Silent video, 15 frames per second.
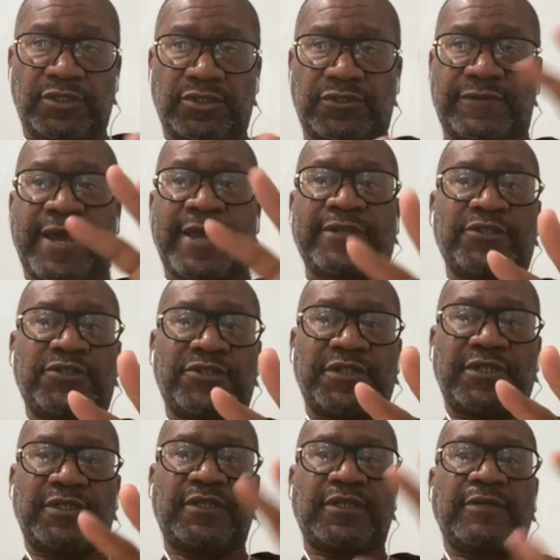
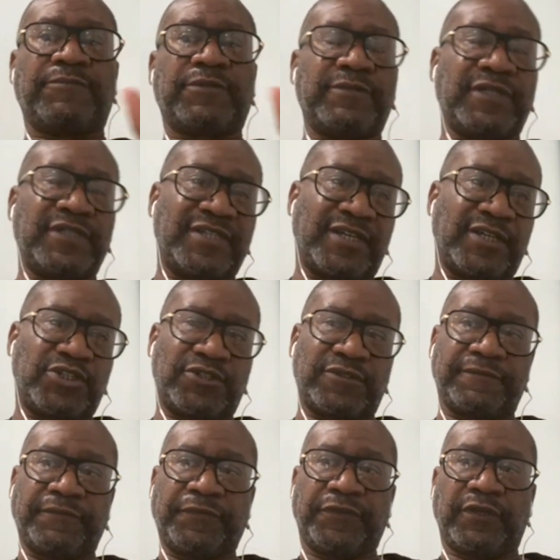strategy,
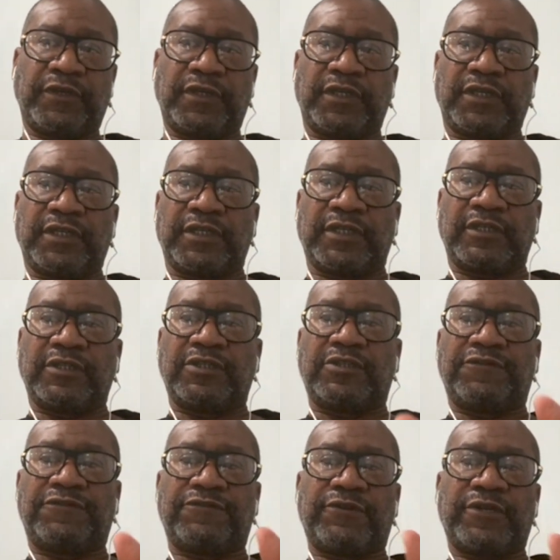implementation, and
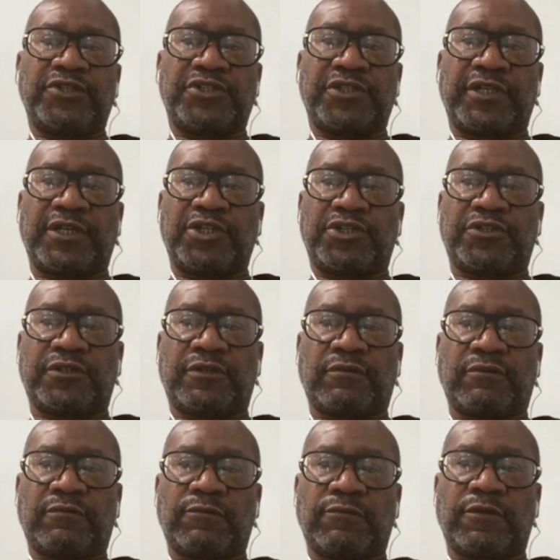
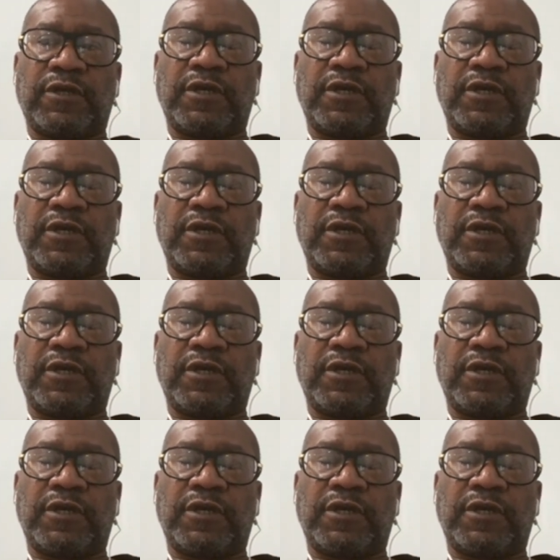differentiation.